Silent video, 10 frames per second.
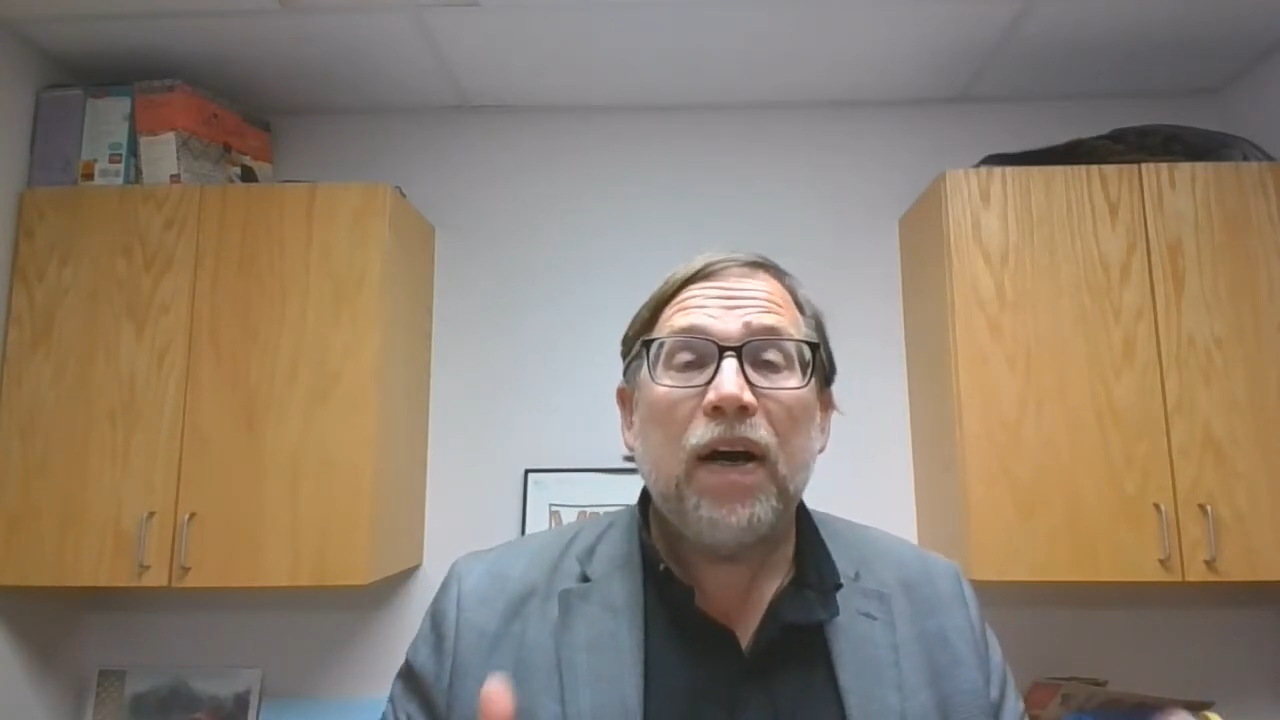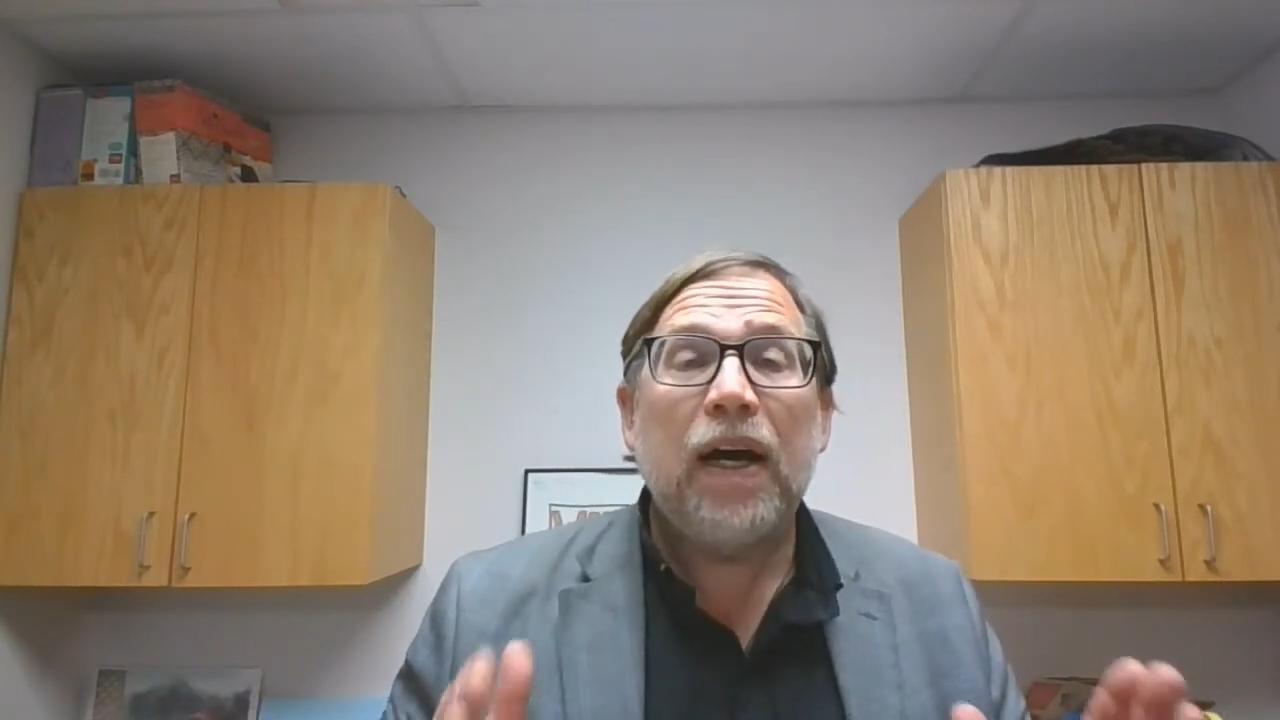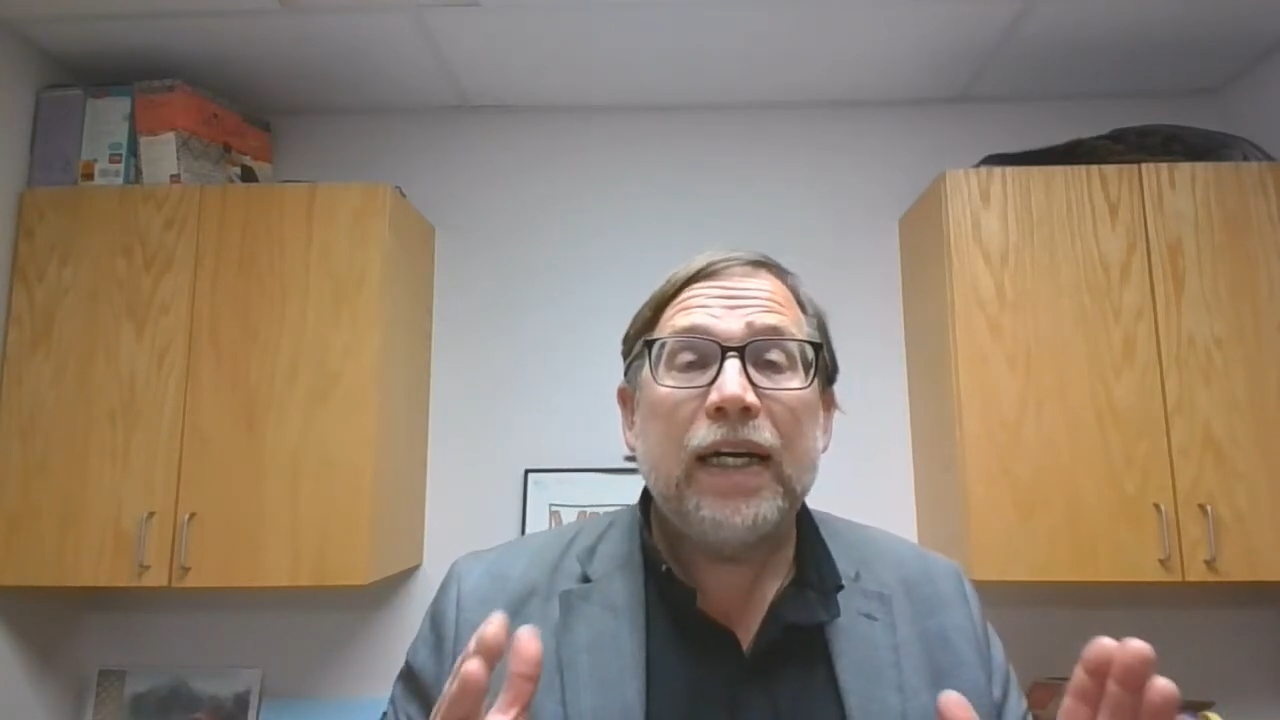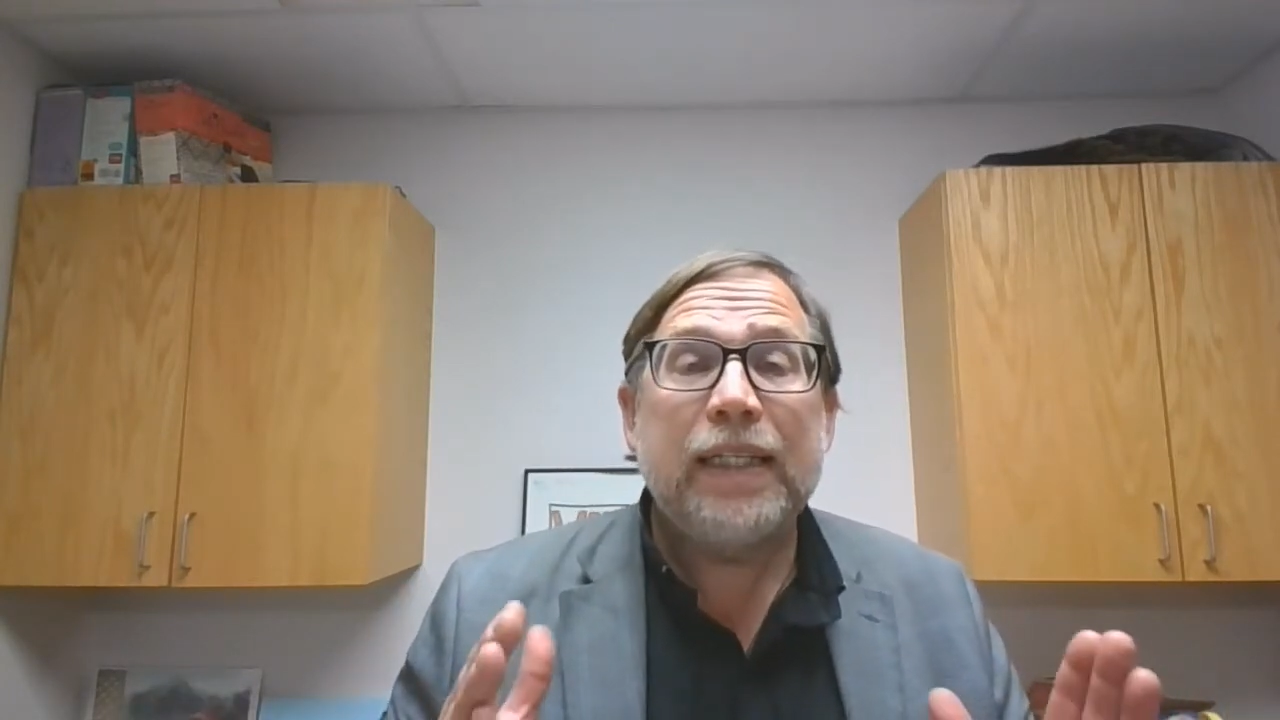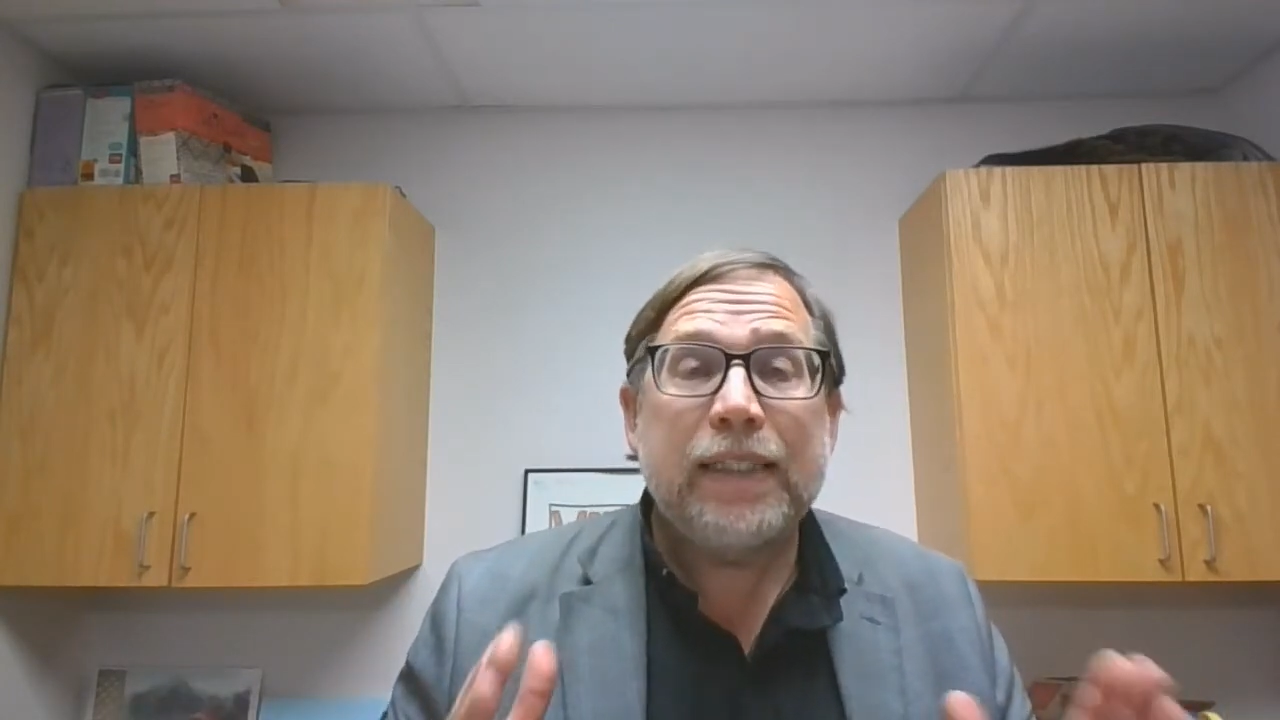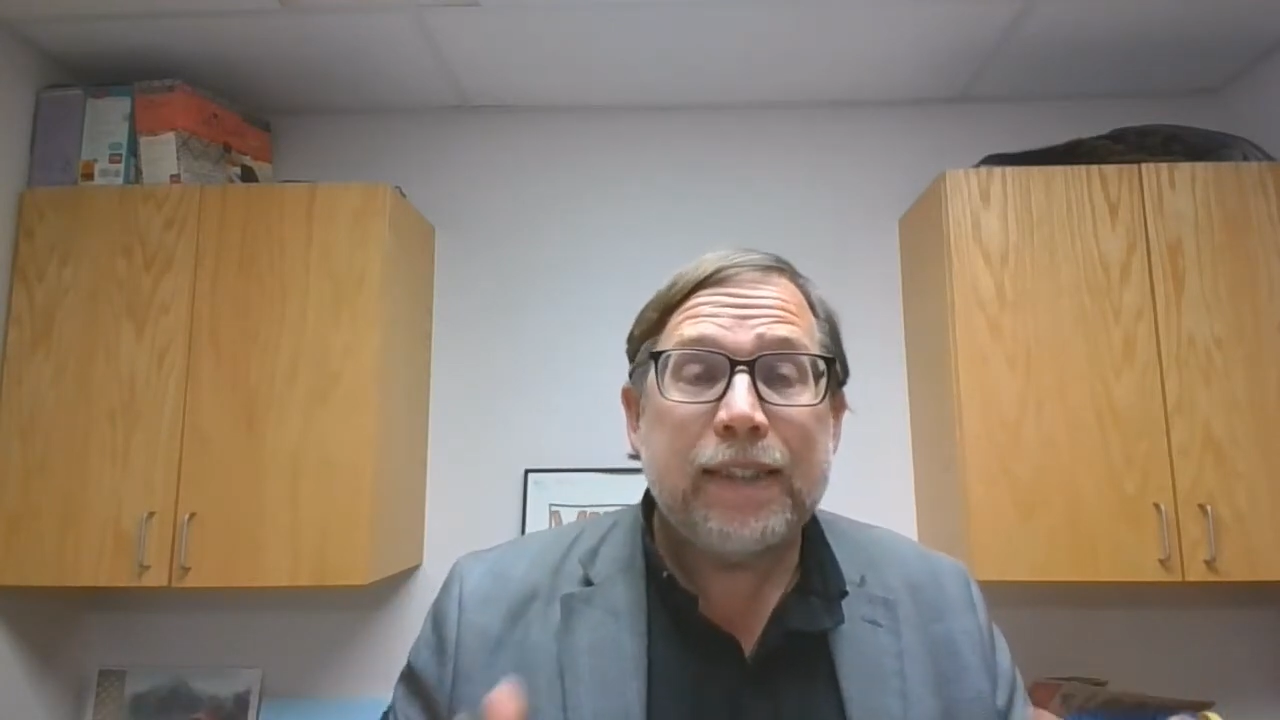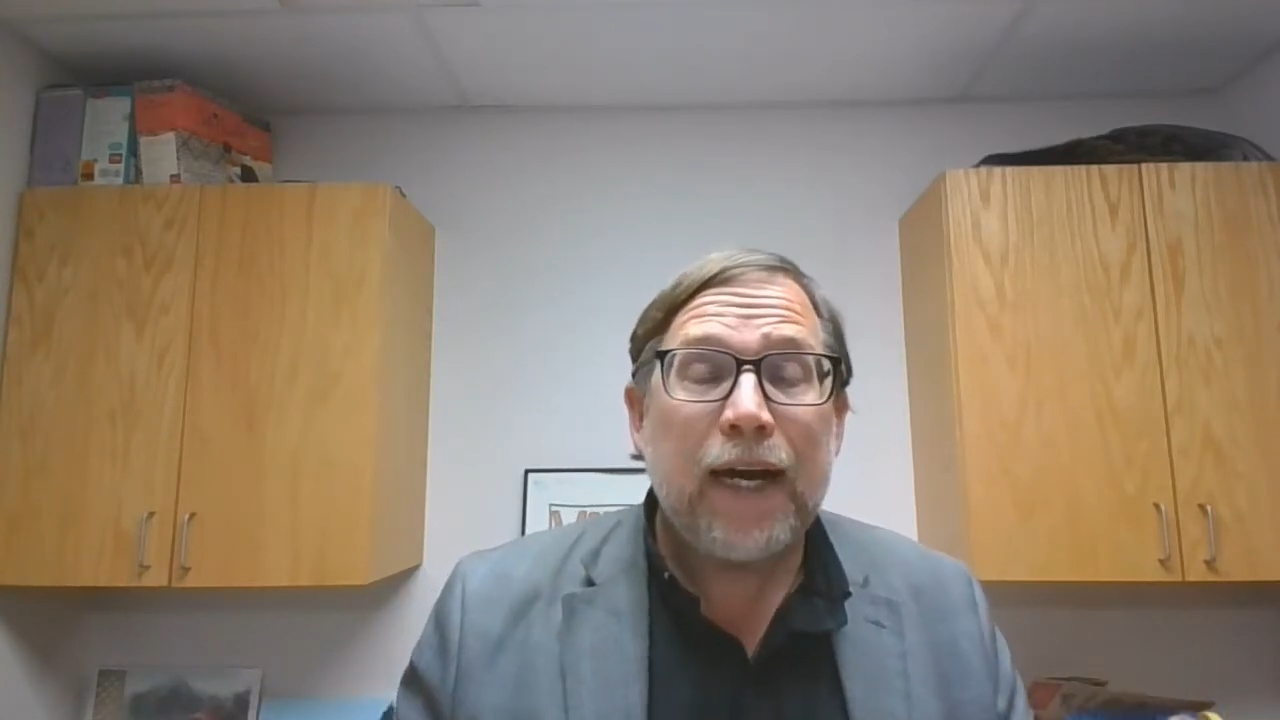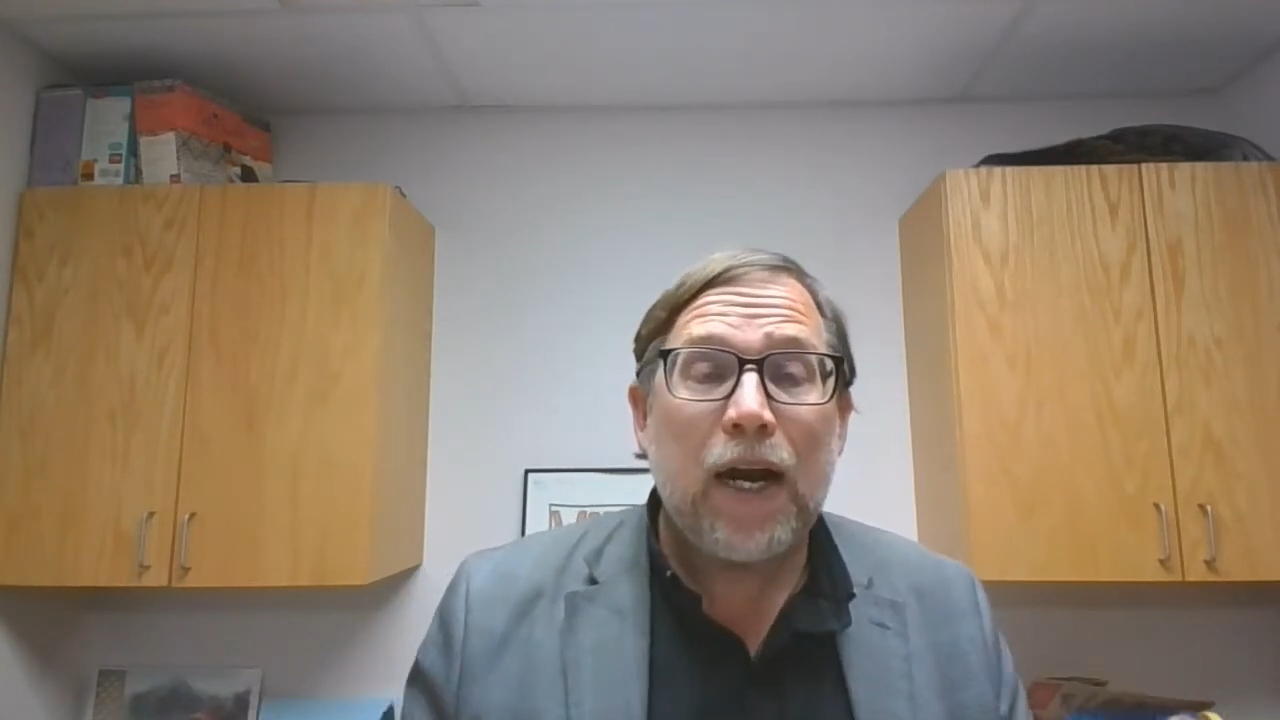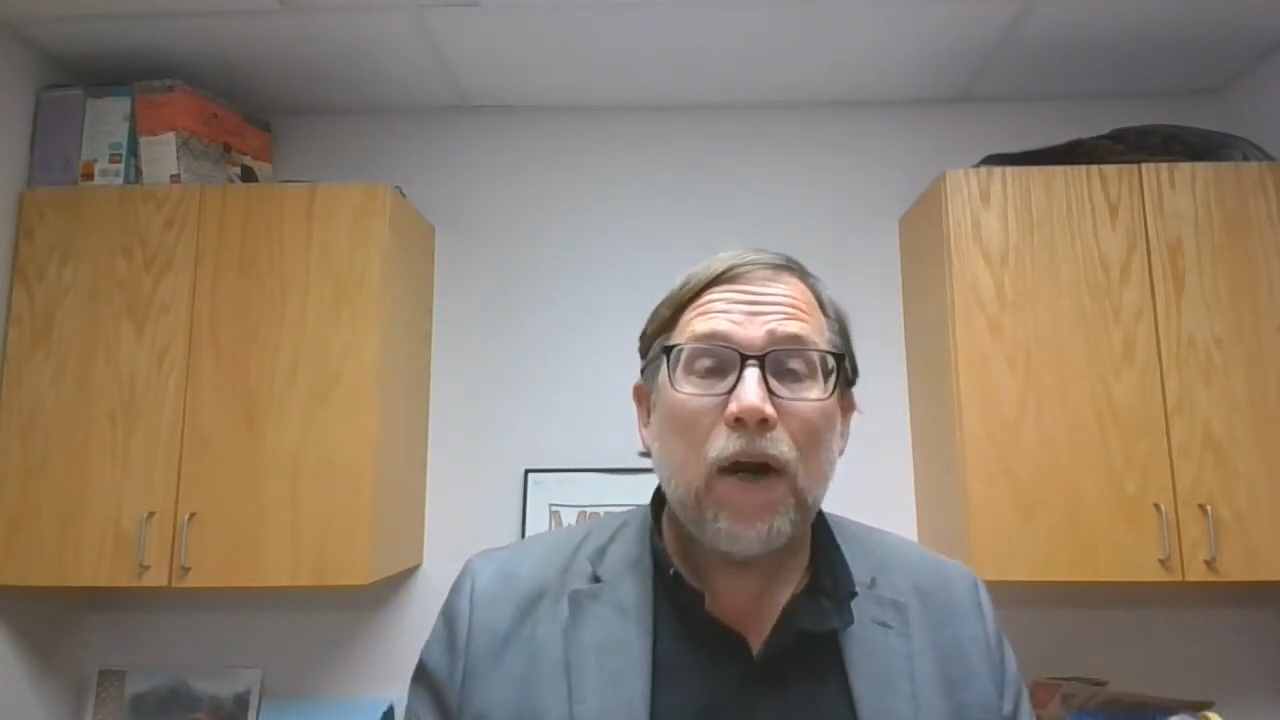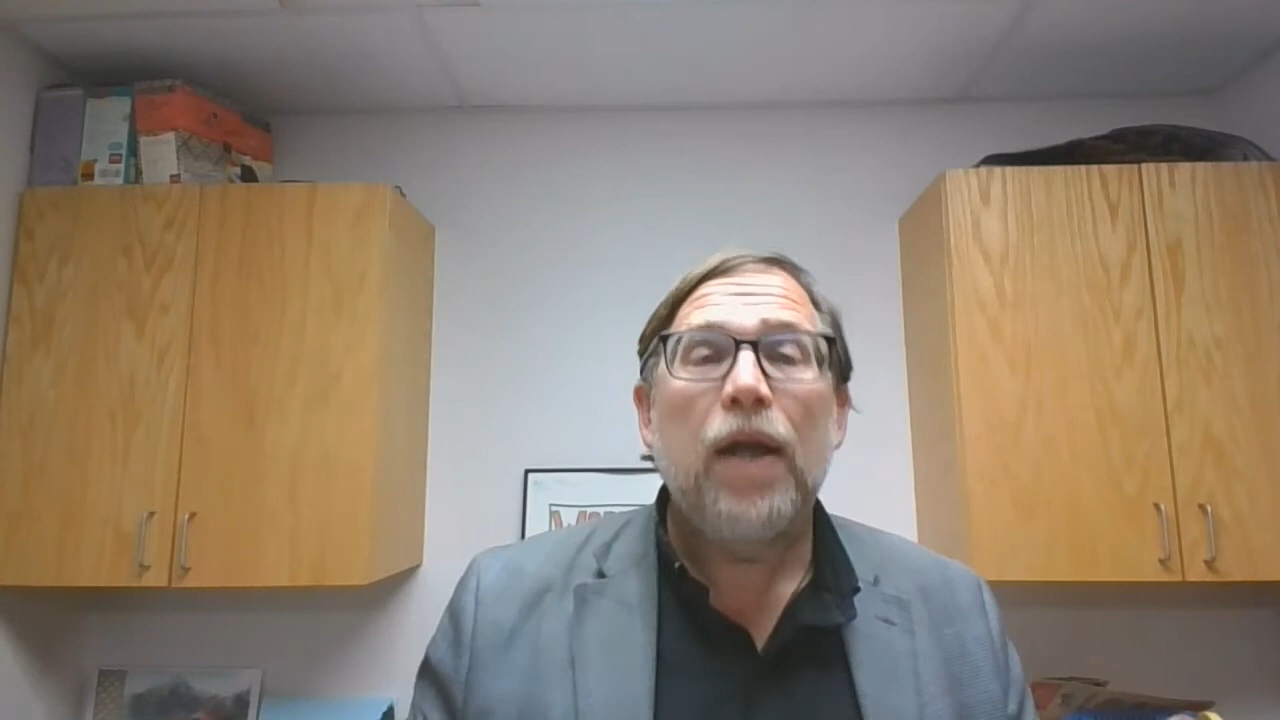a
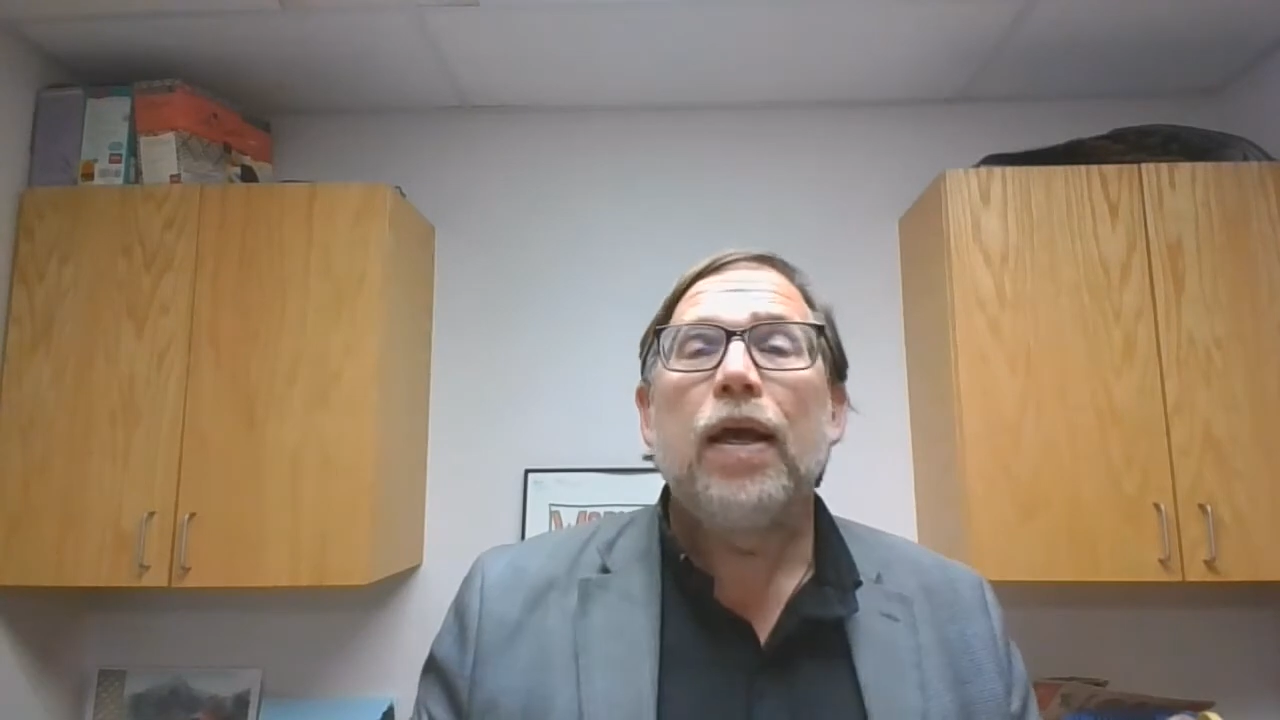desire.